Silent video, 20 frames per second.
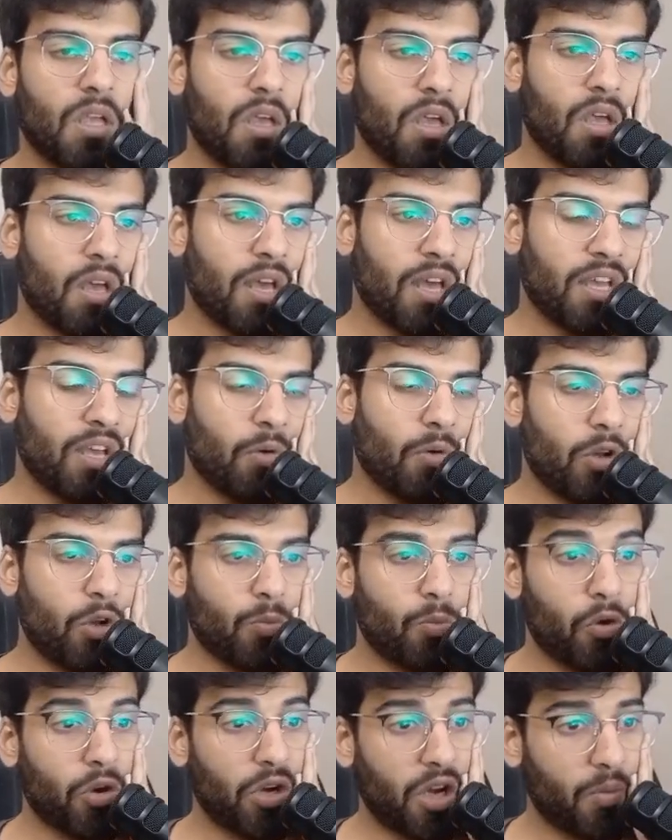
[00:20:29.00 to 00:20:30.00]
Hey, I want to
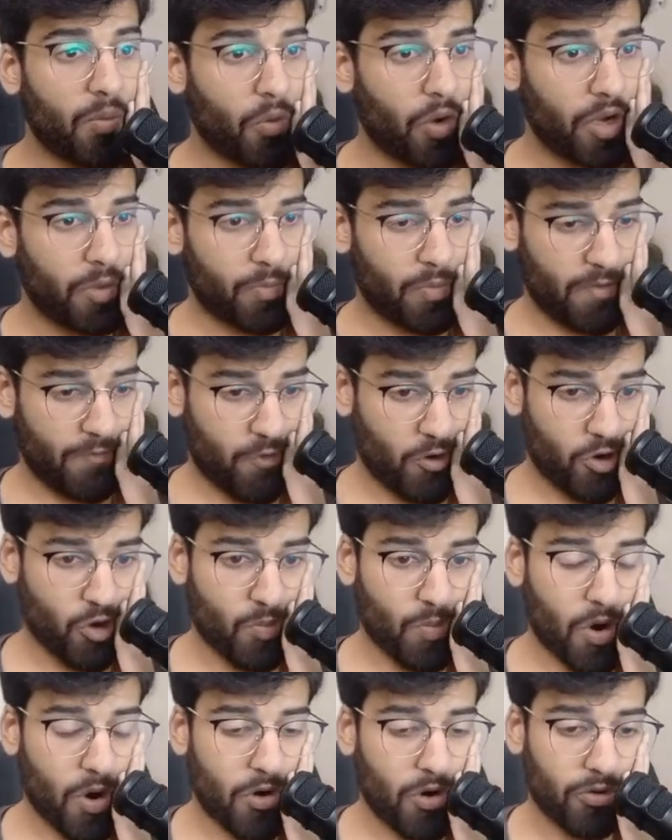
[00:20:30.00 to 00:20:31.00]
book an appointment for
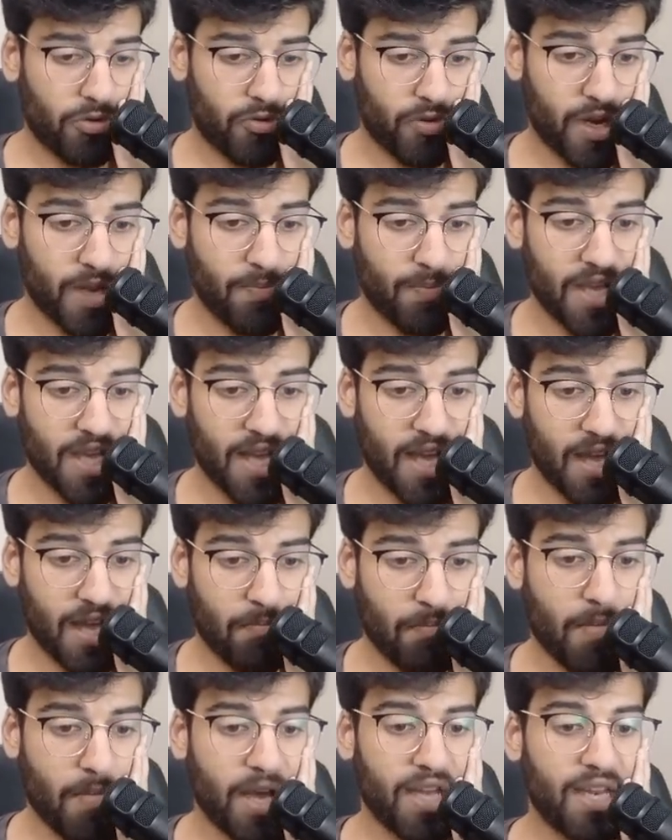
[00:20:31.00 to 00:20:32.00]
tomorrow, 3
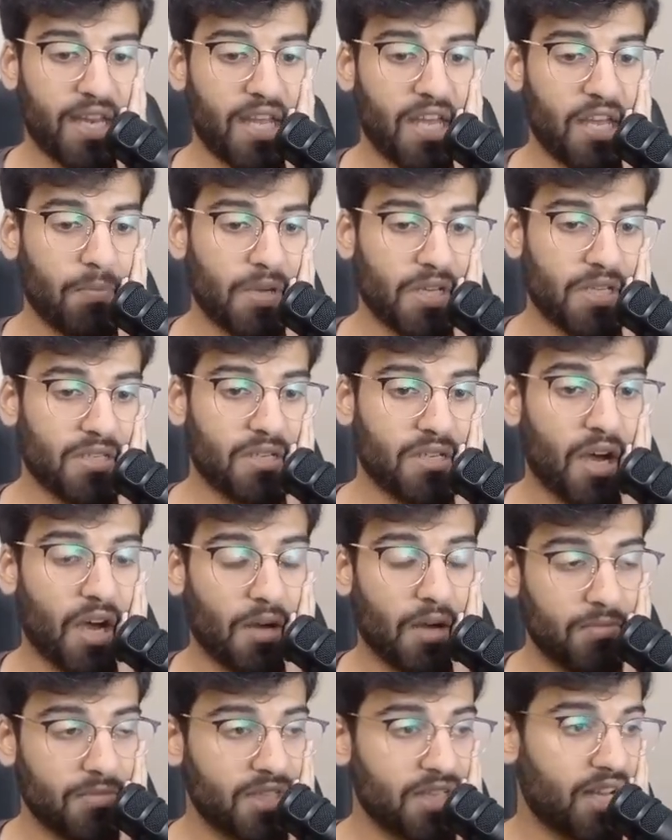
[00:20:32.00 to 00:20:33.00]
p.m. My name is
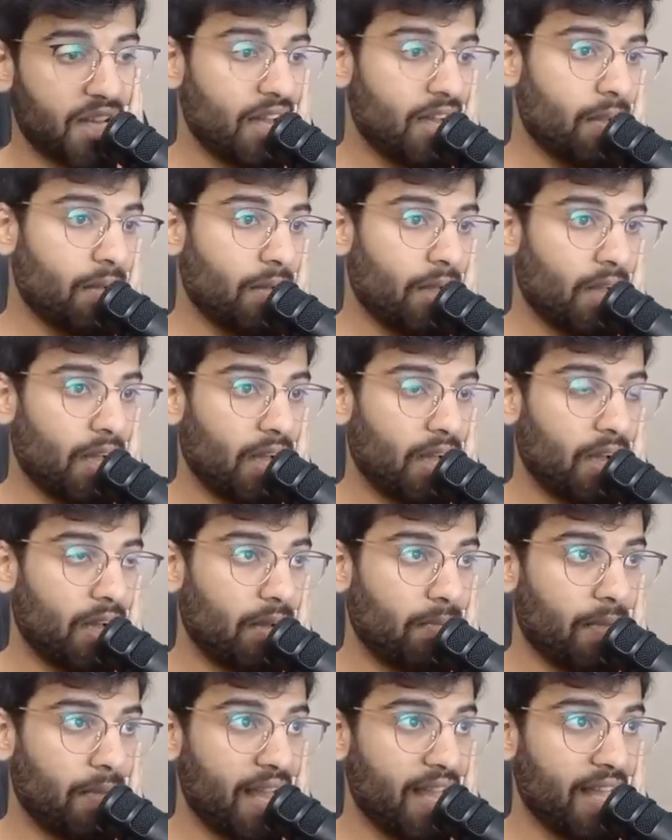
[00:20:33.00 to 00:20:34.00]
Hamza.
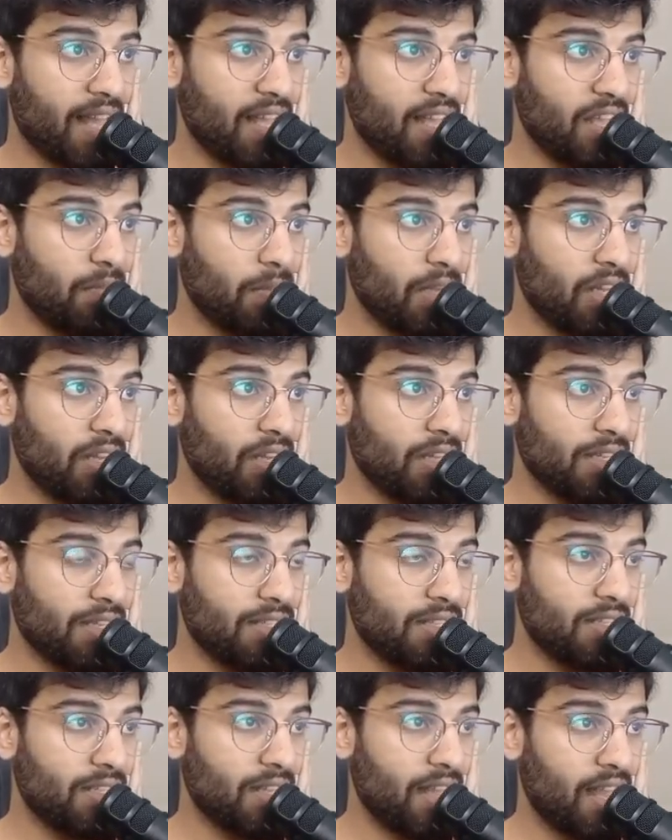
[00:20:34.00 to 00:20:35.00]
My email
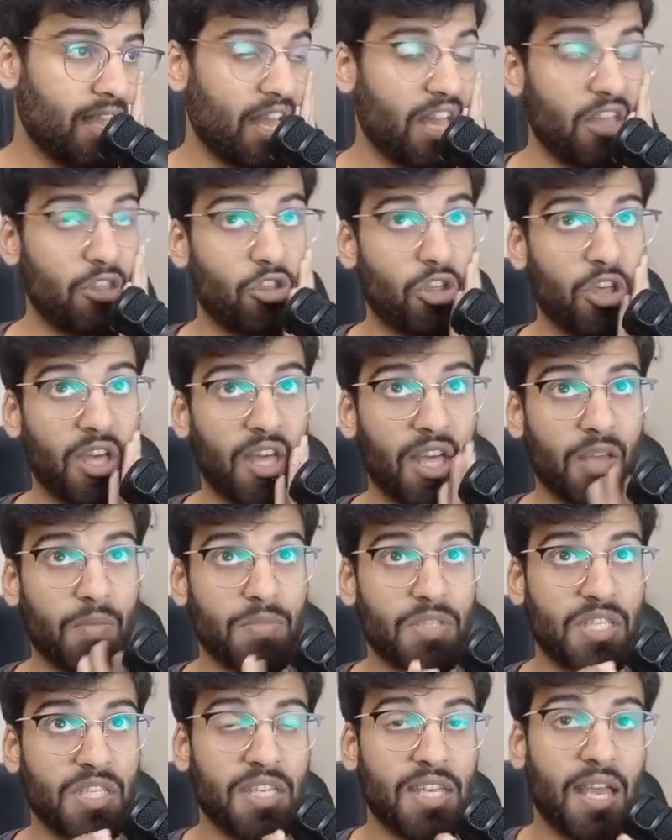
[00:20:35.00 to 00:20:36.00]
is
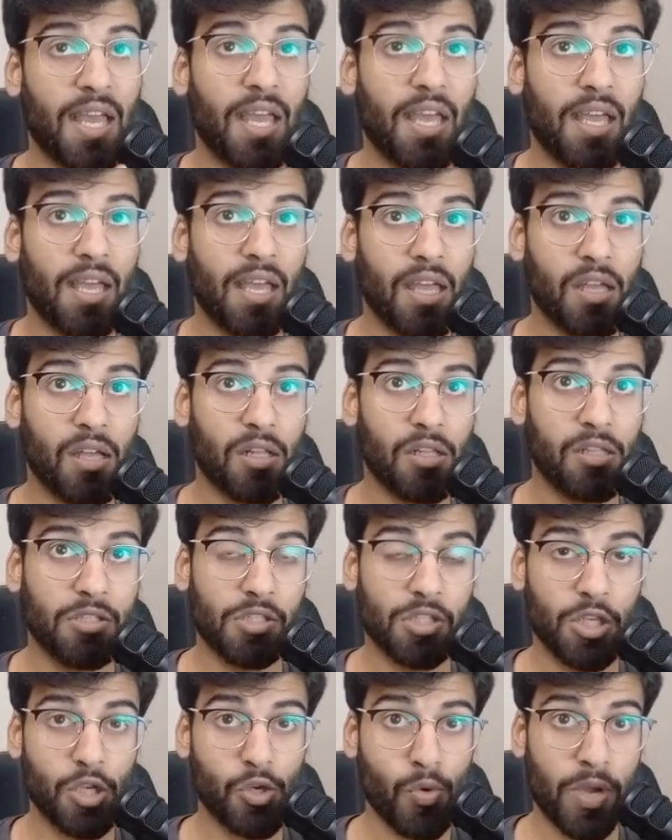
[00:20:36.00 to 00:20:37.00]

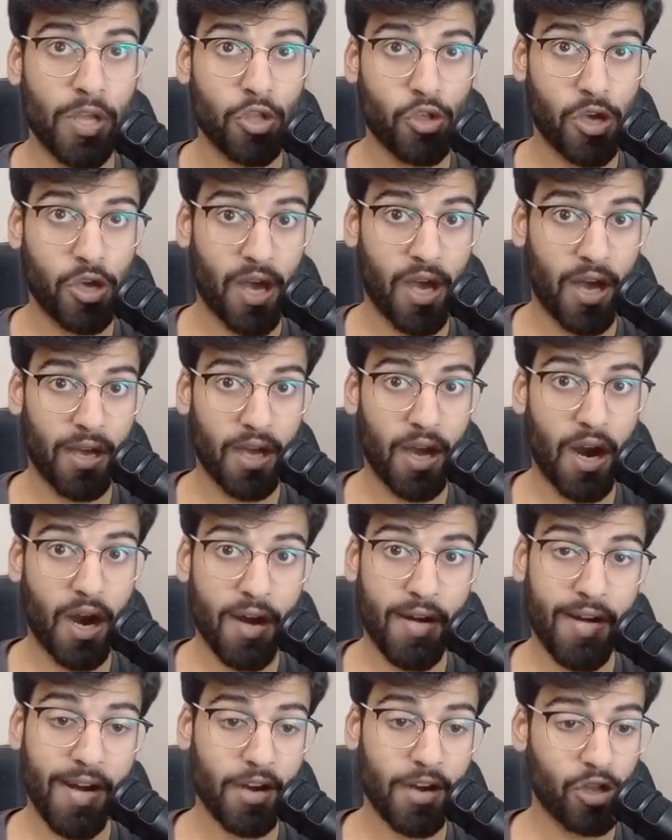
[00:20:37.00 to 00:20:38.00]

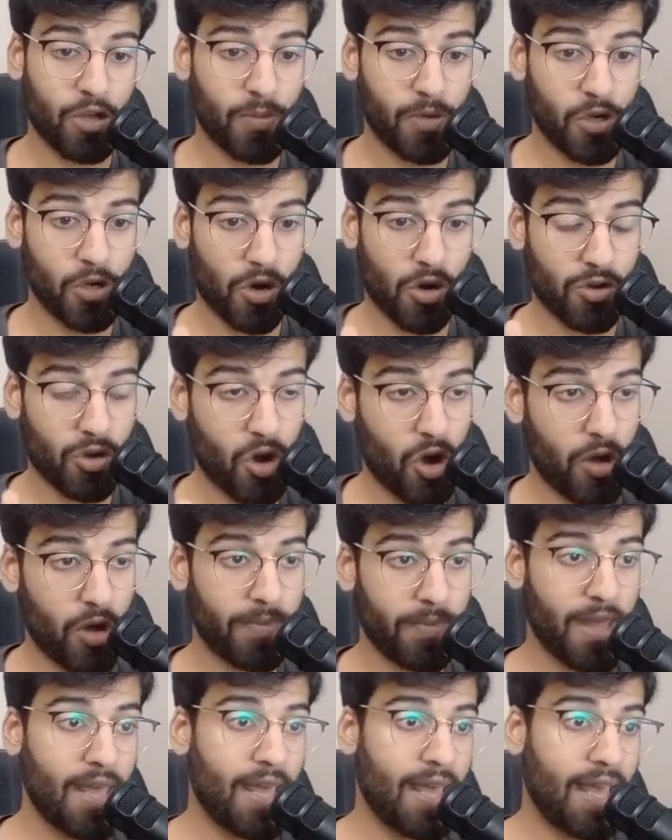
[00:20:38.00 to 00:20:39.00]

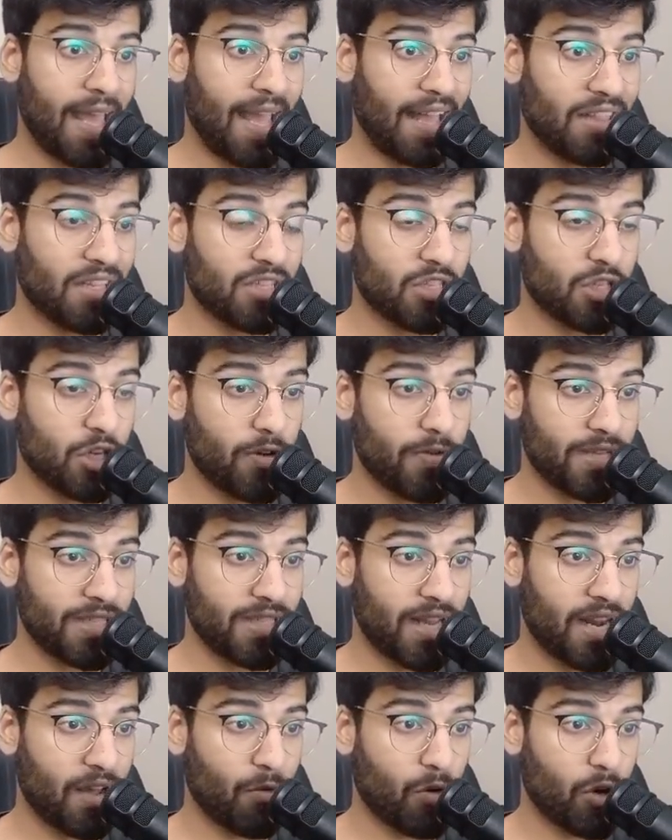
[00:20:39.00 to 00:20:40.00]
hamzaalzuhair@gmail.com. And the service
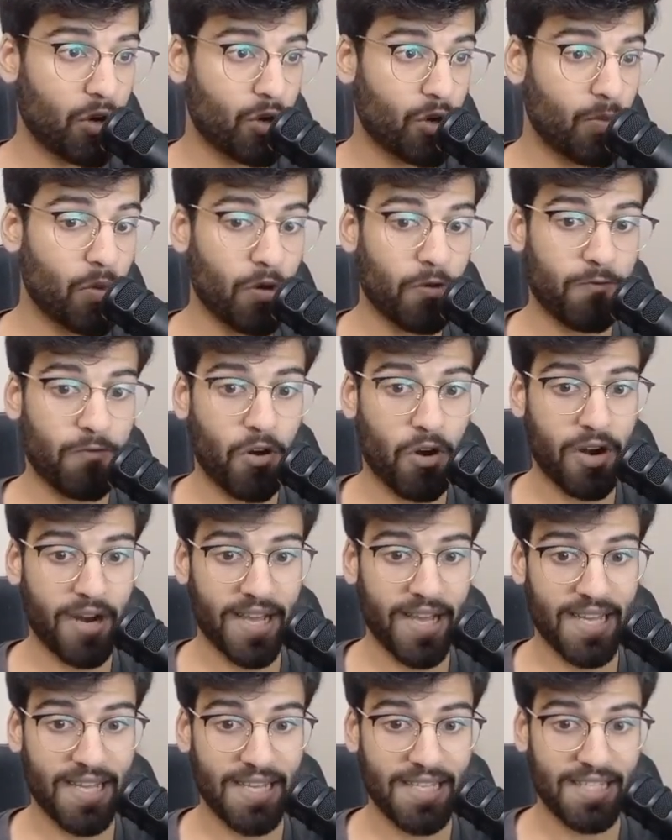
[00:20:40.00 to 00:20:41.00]
that I want to book for
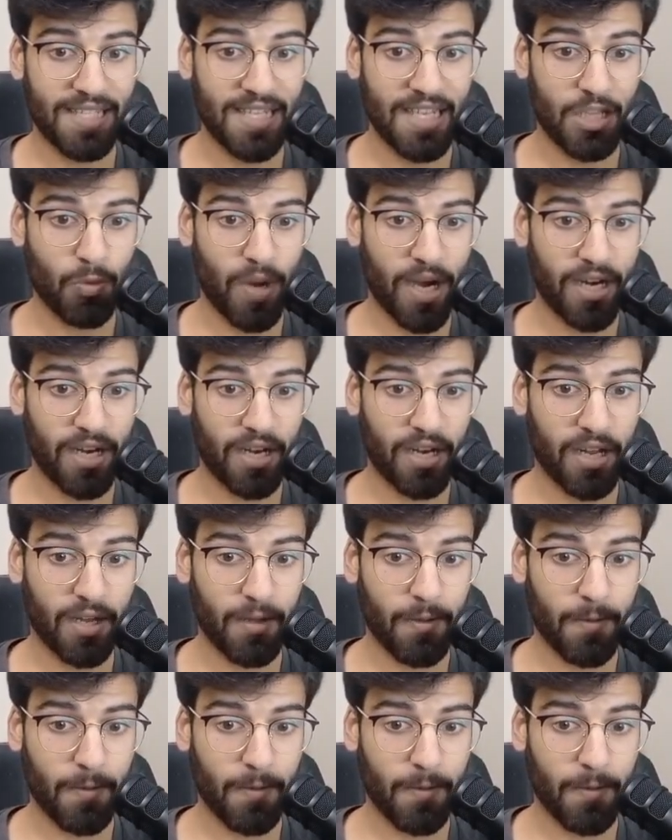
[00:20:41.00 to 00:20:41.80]
is teeth whitening.